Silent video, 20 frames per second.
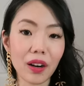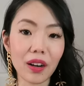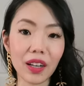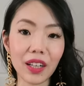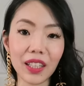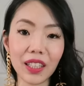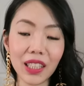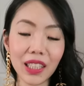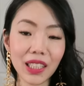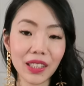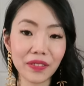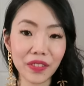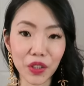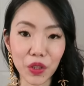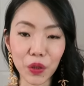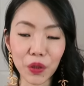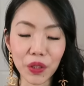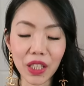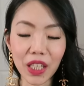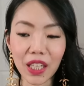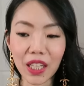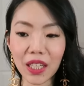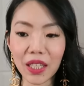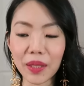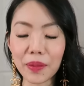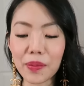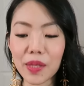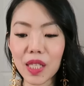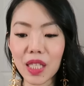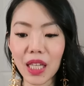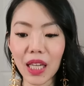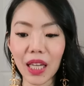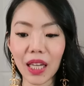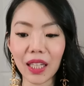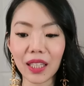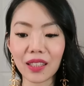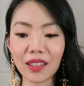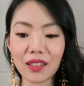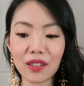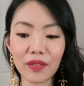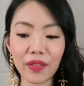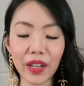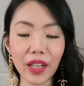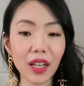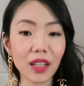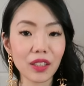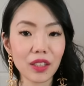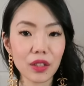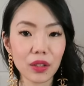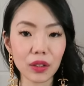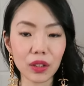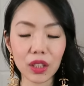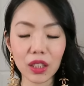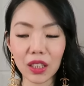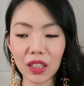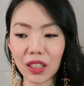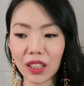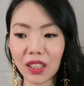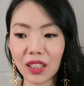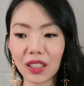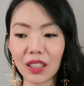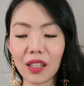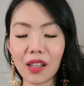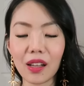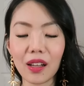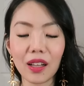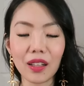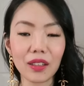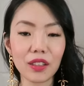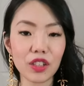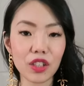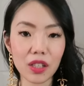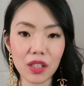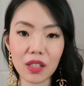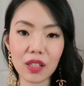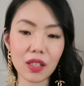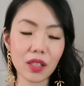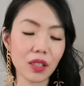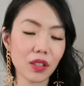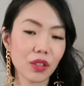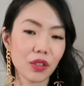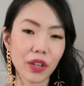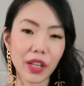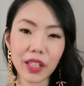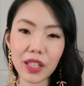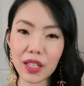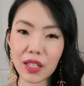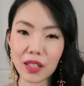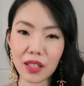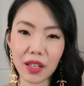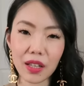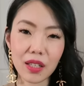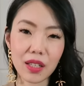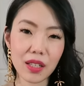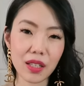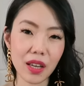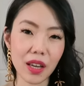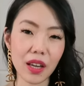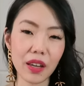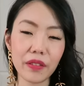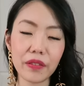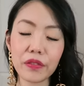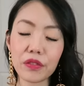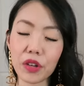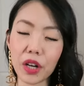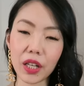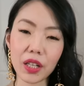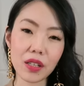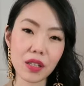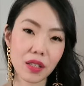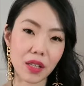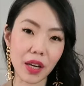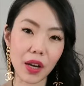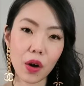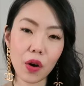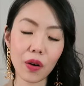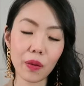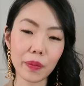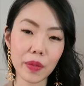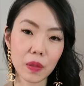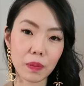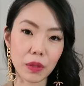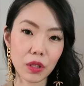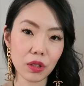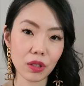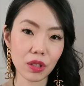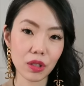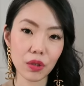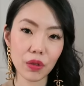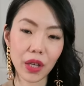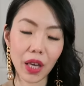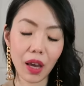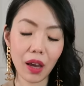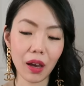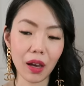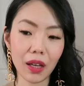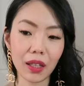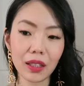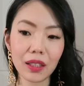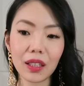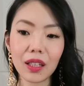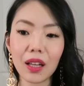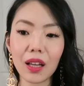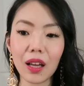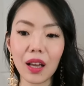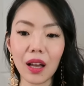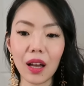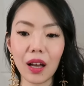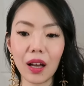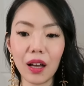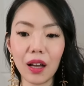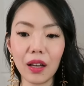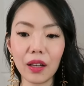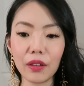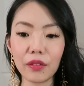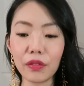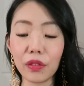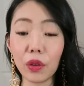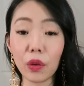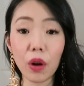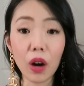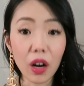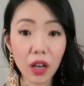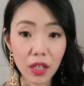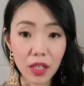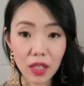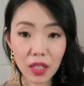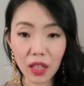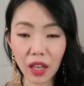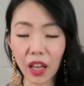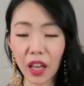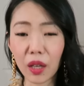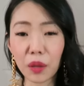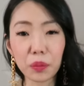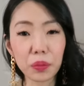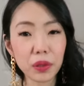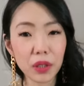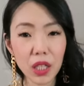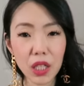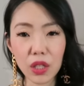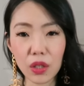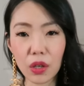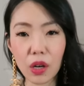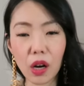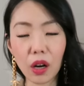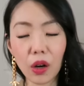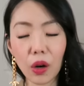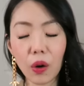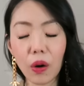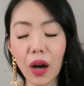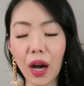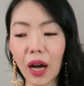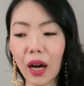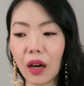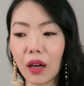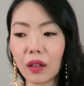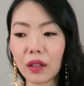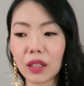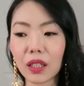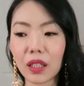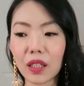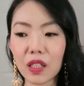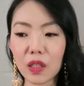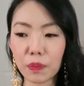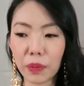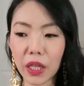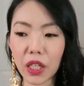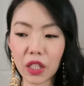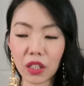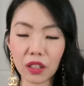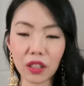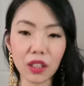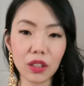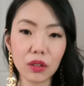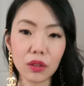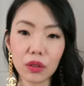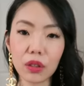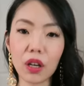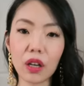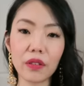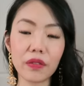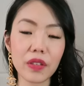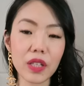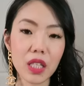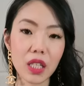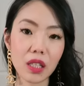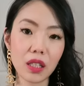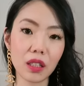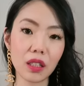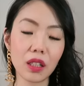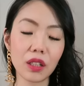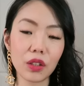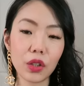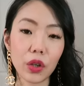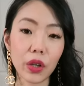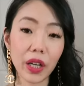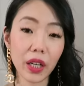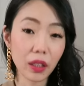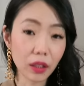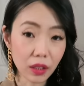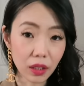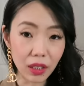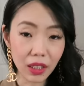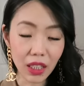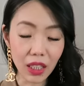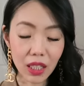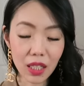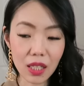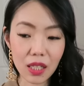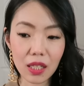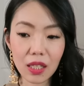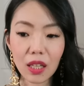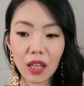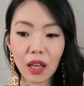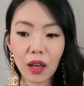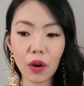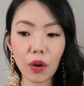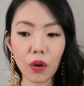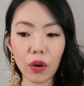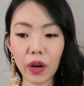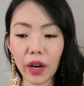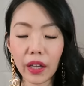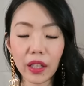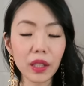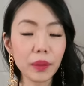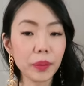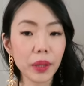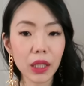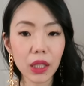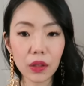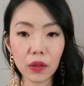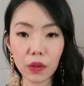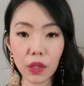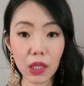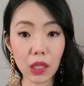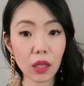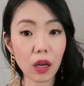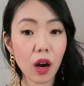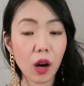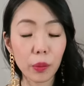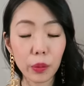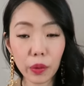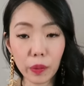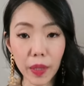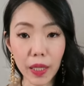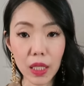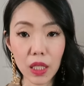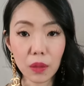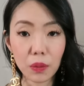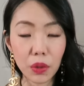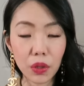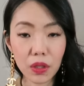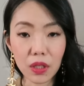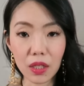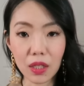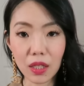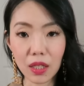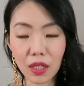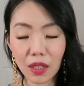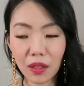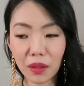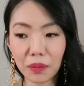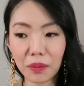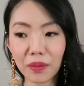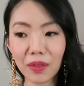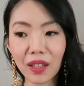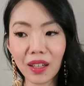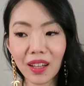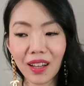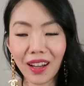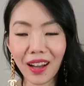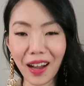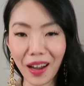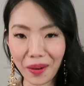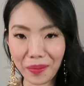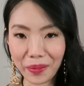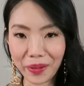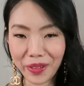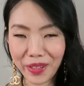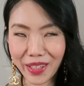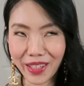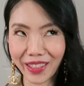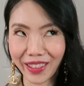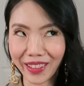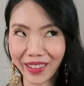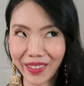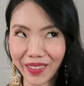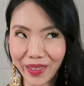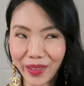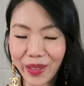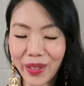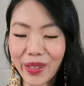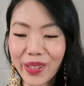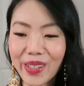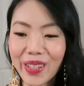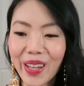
are in difficult times and it's very uncertain, just try to stay safe try to stay home as much as you can uh, if you are sick please do not go out especially do not visit your elderlies or anybody who has a compromised immune system. I personally do,